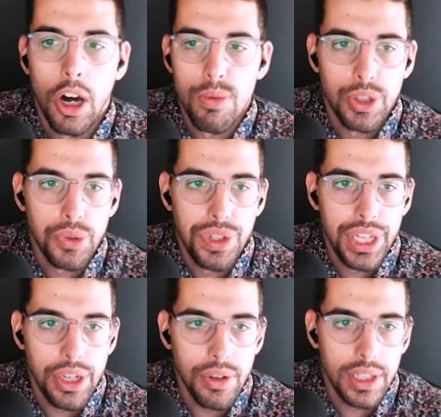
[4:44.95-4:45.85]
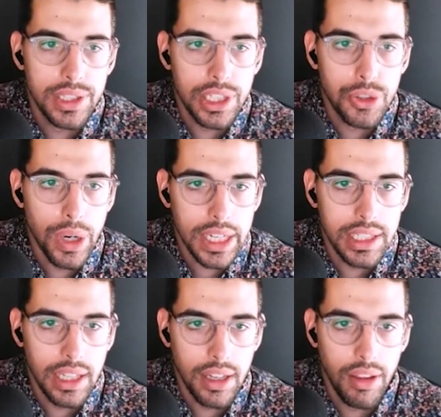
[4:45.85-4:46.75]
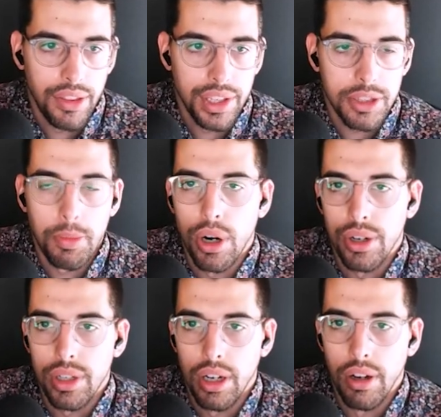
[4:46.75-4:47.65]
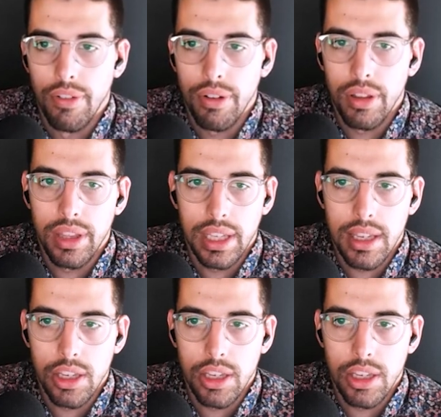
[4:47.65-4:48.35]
All we're doing here is extracting this part of the